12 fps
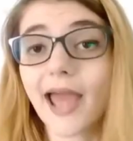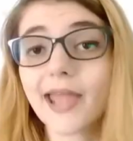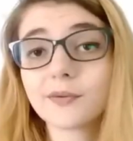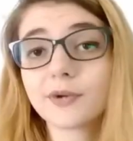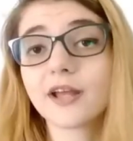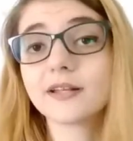I
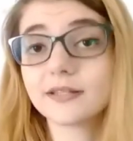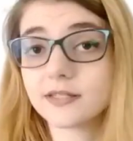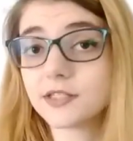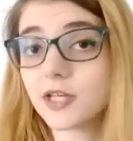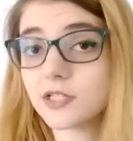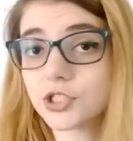read it
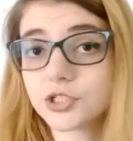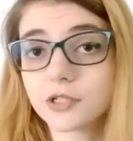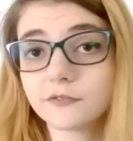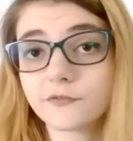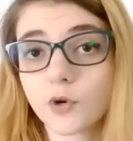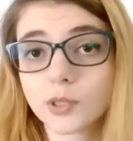in
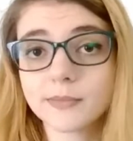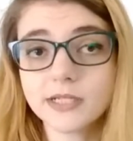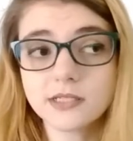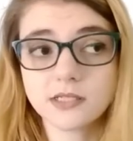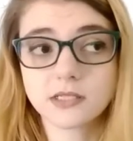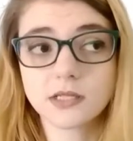digital
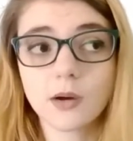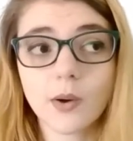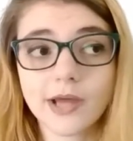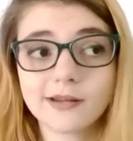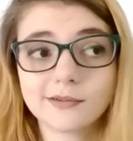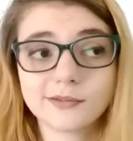format, so
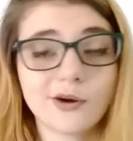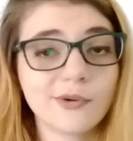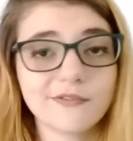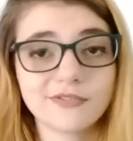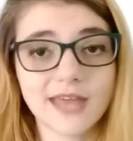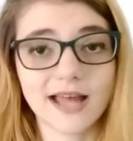I don't know
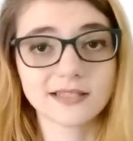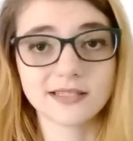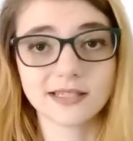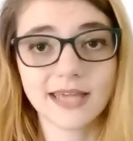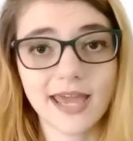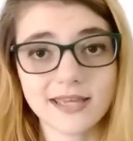if that's
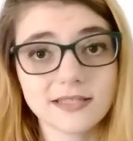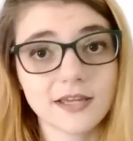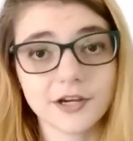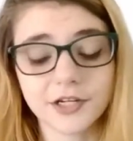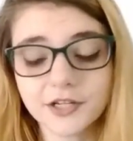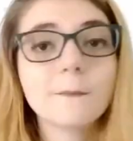the case
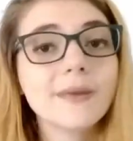here.